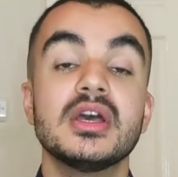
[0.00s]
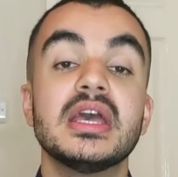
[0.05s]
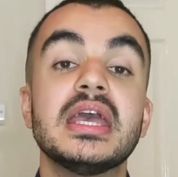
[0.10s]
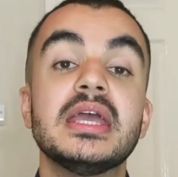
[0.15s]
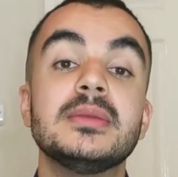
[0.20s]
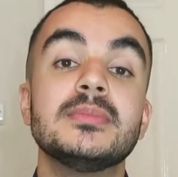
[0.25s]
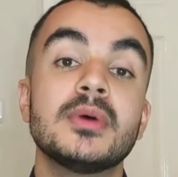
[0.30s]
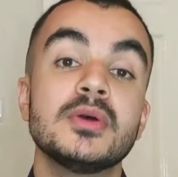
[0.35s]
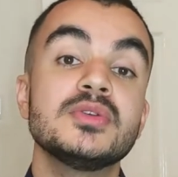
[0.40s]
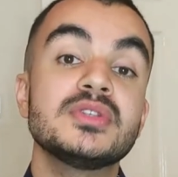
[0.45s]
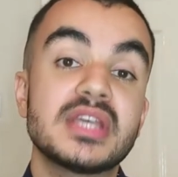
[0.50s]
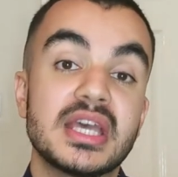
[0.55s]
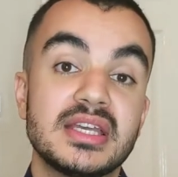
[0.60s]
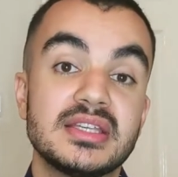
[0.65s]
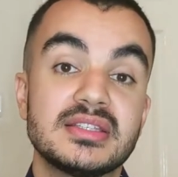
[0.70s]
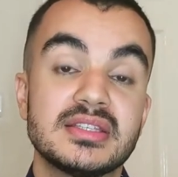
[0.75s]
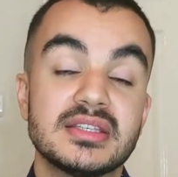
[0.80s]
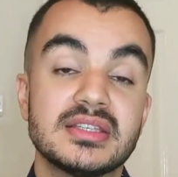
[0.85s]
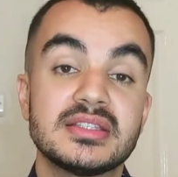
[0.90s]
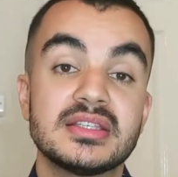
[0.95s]
In most
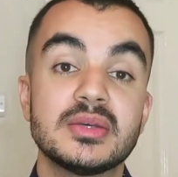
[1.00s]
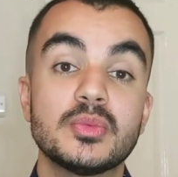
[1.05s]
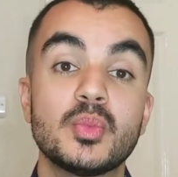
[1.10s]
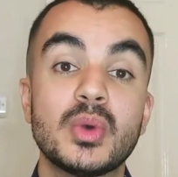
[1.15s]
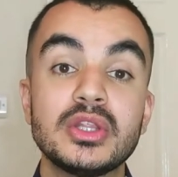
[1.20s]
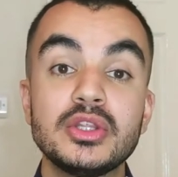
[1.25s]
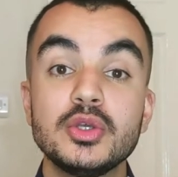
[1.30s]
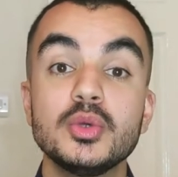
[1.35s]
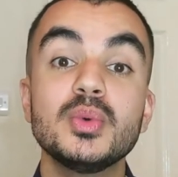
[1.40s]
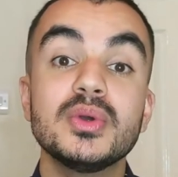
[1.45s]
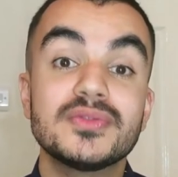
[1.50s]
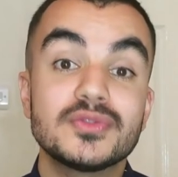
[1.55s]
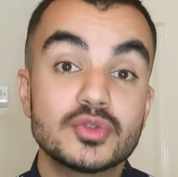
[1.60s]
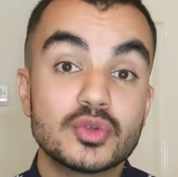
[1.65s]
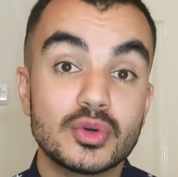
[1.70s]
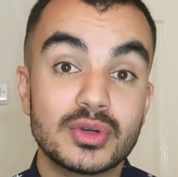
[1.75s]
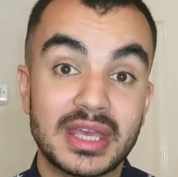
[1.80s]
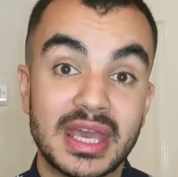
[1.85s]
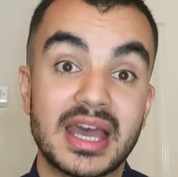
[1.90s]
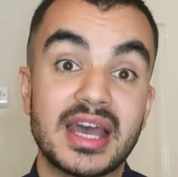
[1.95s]
cases, when you
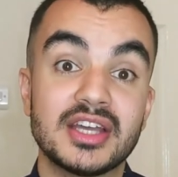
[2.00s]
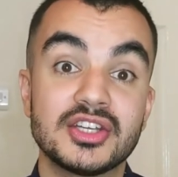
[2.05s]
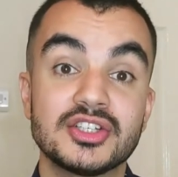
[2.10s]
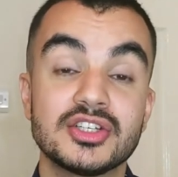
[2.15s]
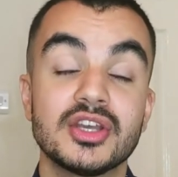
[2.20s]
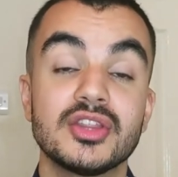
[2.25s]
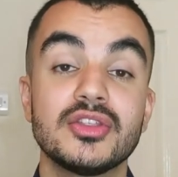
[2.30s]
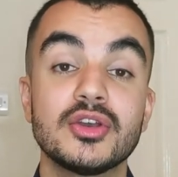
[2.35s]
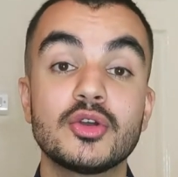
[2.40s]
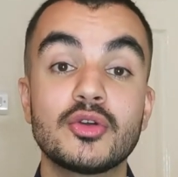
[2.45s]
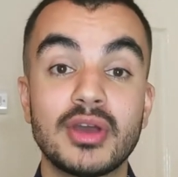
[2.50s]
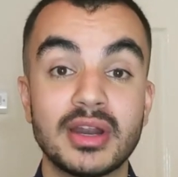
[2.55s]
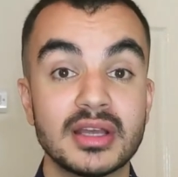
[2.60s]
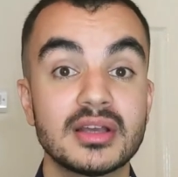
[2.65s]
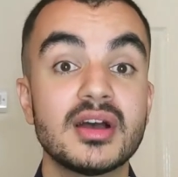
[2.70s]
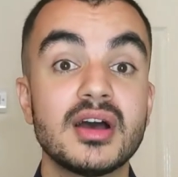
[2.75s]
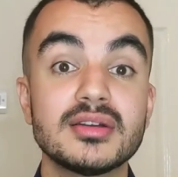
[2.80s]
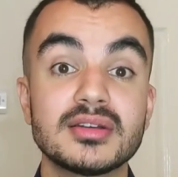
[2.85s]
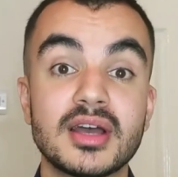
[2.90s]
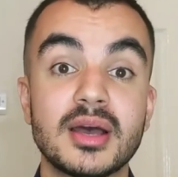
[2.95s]
withdraw cash, the credit
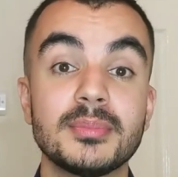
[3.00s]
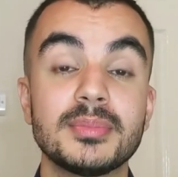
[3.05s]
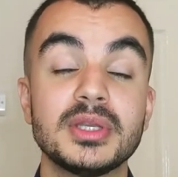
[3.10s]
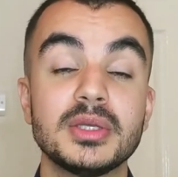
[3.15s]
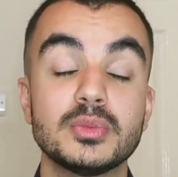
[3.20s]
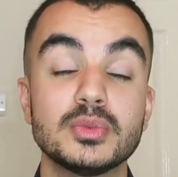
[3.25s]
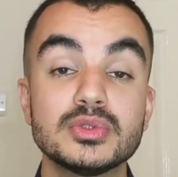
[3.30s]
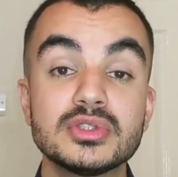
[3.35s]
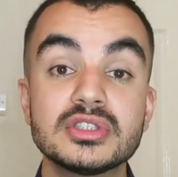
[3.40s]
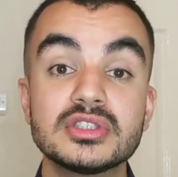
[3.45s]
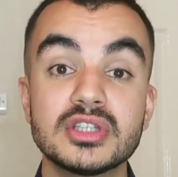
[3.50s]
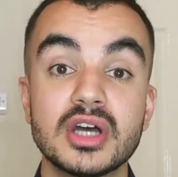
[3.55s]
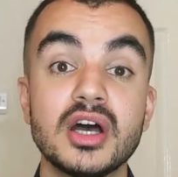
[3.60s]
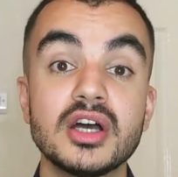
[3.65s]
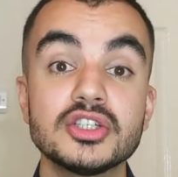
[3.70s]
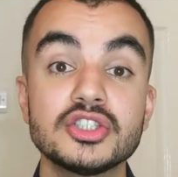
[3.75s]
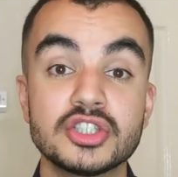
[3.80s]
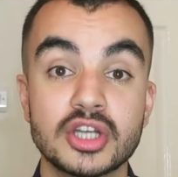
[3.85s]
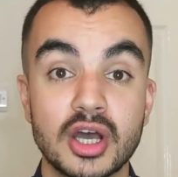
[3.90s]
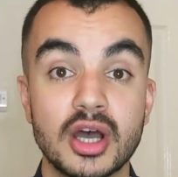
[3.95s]
card company will
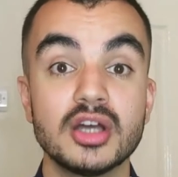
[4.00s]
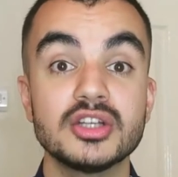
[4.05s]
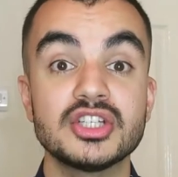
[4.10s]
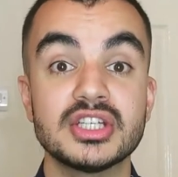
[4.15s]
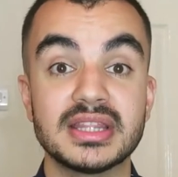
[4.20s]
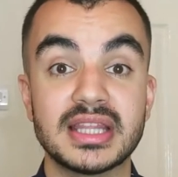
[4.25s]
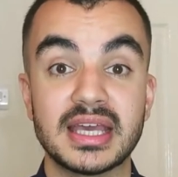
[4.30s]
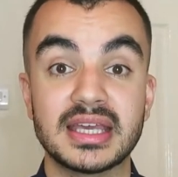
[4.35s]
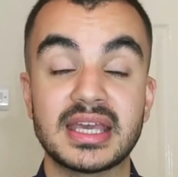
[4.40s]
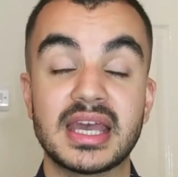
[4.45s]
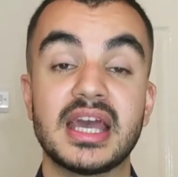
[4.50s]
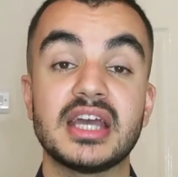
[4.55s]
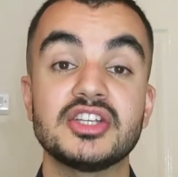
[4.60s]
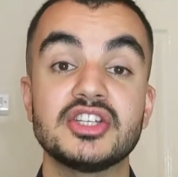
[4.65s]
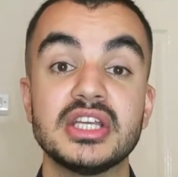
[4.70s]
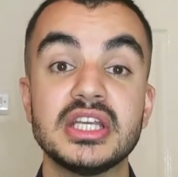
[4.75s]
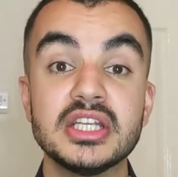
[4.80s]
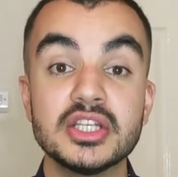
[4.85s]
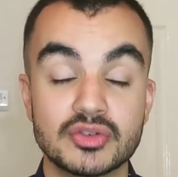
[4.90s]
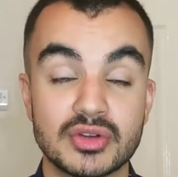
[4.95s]
start charging that
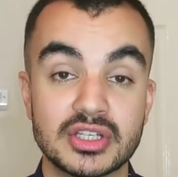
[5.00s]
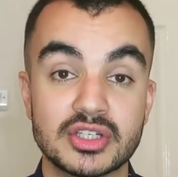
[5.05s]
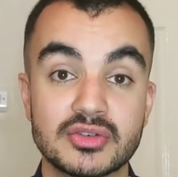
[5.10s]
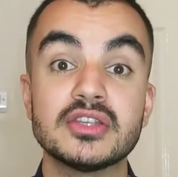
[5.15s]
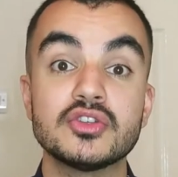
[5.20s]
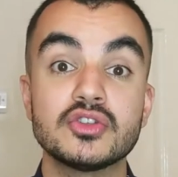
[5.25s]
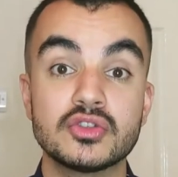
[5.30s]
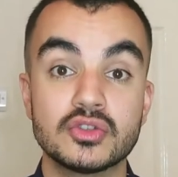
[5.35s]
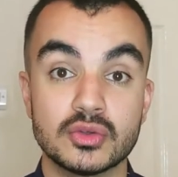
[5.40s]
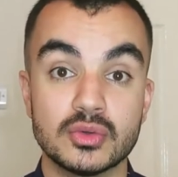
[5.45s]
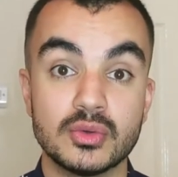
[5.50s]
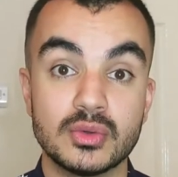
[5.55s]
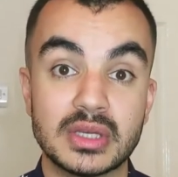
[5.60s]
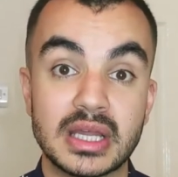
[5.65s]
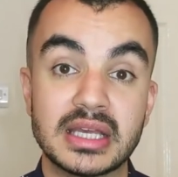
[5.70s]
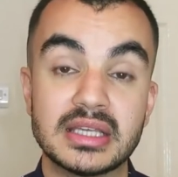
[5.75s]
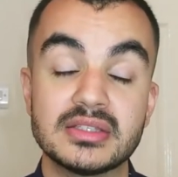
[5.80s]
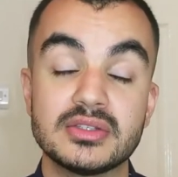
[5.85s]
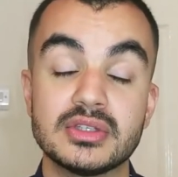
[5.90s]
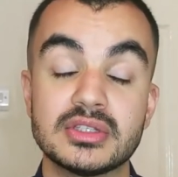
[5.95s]
cash interest as soon
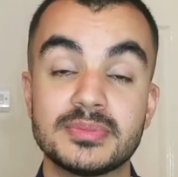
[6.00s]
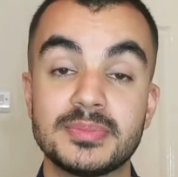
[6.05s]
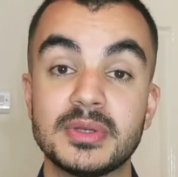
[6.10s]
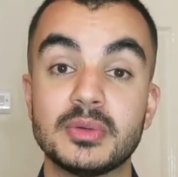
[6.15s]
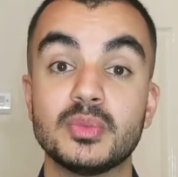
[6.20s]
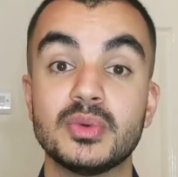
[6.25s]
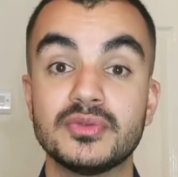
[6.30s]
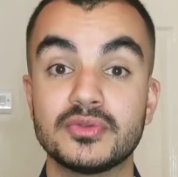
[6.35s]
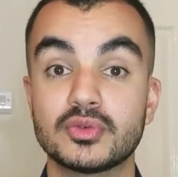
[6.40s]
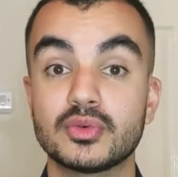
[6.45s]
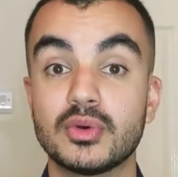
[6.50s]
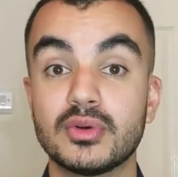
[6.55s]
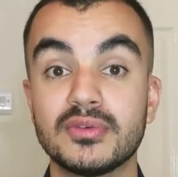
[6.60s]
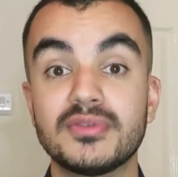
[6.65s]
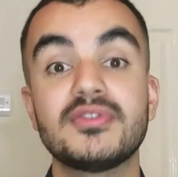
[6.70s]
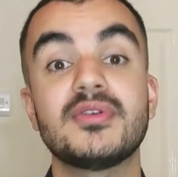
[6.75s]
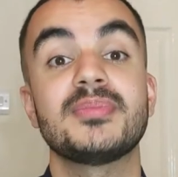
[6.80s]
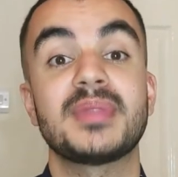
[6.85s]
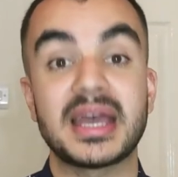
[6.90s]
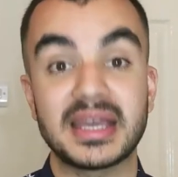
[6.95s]
as it's been withdrawn
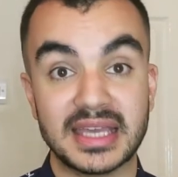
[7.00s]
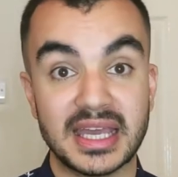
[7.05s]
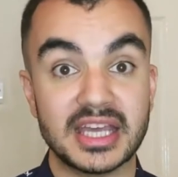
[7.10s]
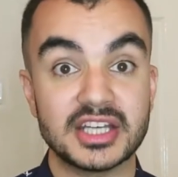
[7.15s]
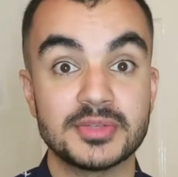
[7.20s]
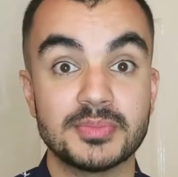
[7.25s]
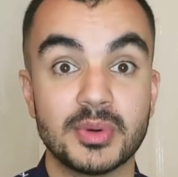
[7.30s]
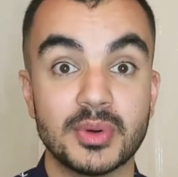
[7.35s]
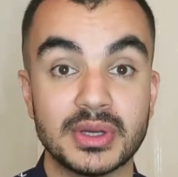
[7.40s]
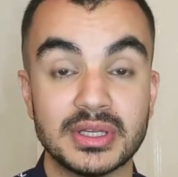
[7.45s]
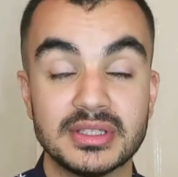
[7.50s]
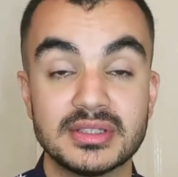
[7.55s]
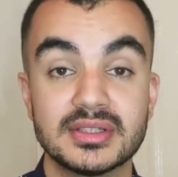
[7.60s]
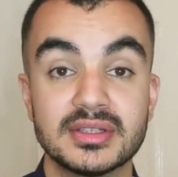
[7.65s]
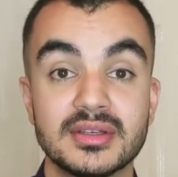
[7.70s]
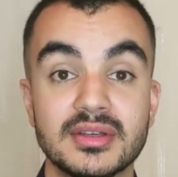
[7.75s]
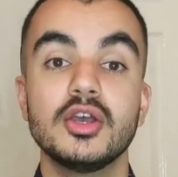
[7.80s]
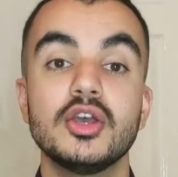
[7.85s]
from that cash point.